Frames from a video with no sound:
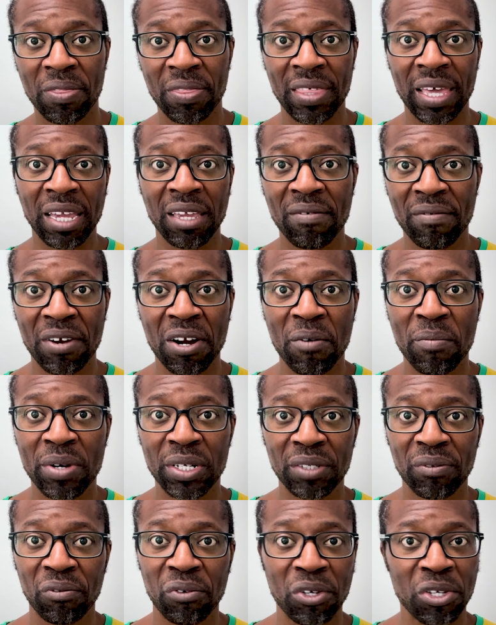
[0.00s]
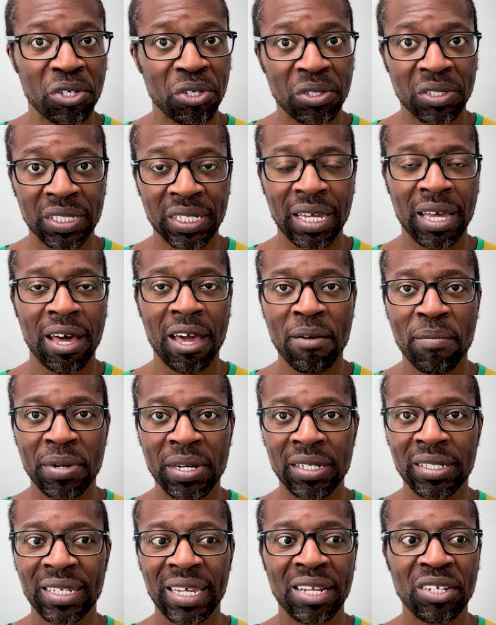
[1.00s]
Thank you very much for your time and
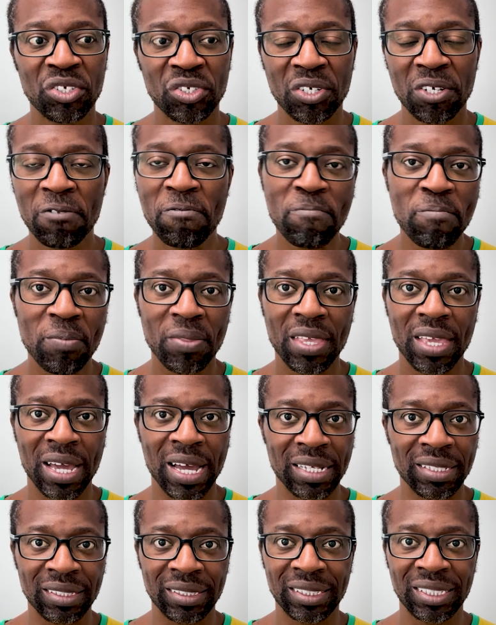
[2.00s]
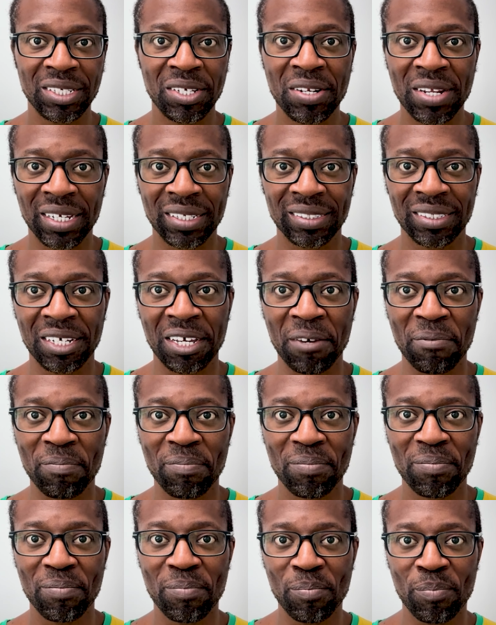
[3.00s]
attention, and see you next
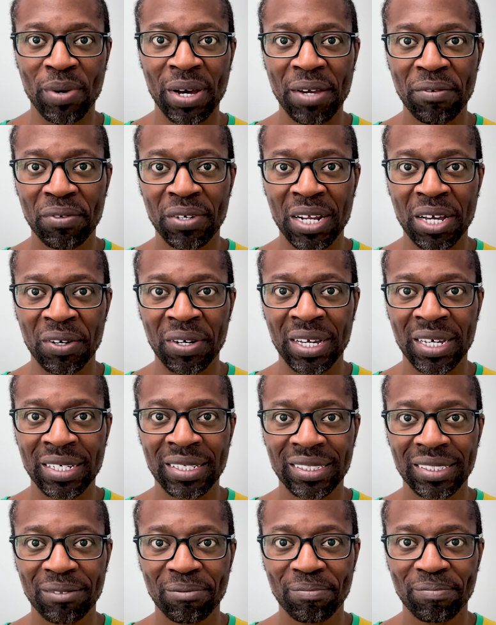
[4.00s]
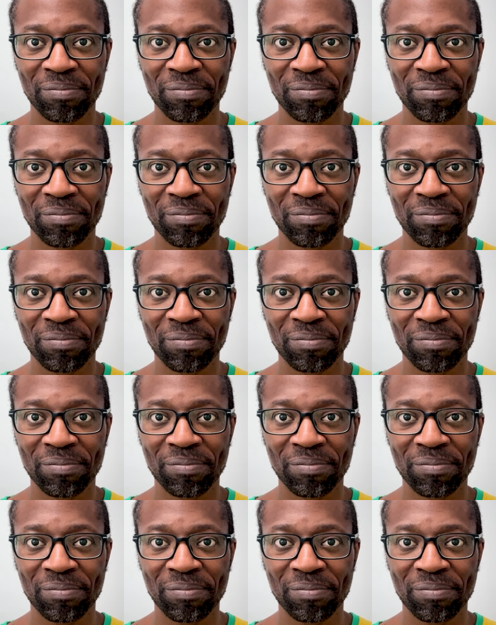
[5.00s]
time. Bye for now, guys.